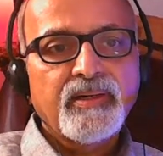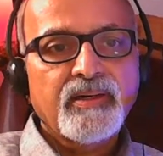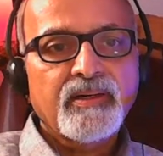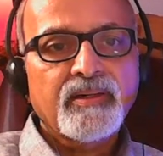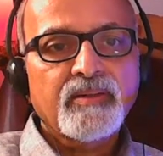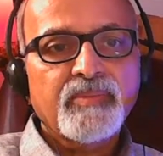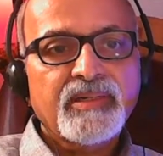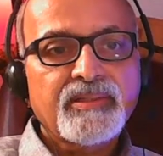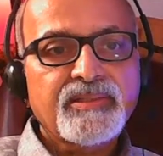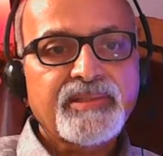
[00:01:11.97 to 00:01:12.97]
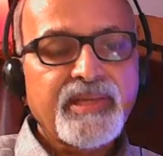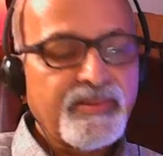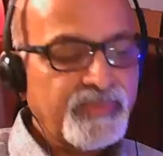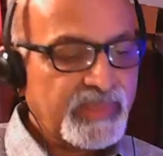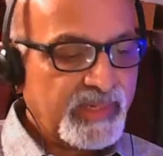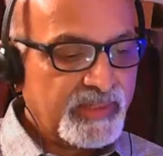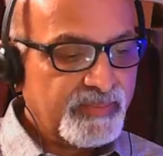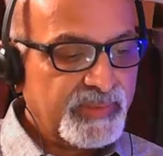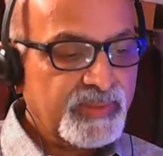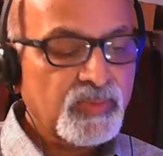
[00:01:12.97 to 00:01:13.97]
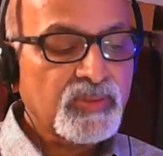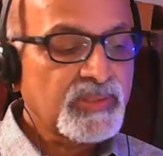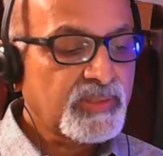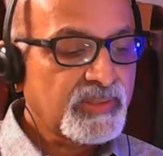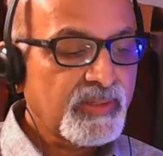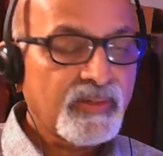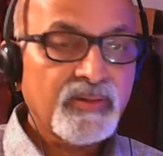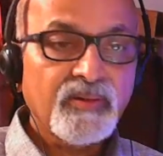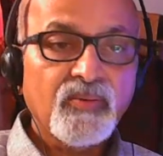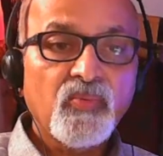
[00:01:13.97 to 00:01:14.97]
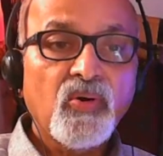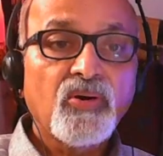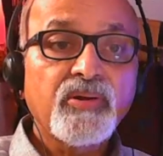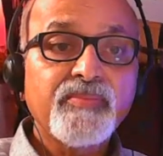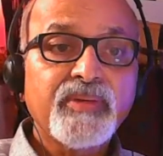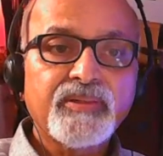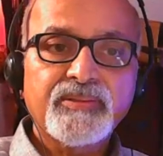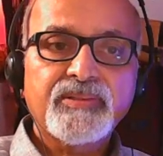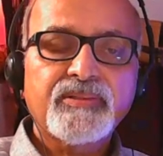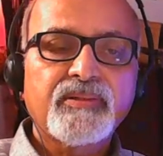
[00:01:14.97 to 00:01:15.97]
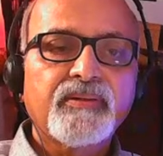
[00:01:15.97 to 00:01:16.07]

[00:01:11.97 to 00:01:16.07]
but at the same time it was voluminous.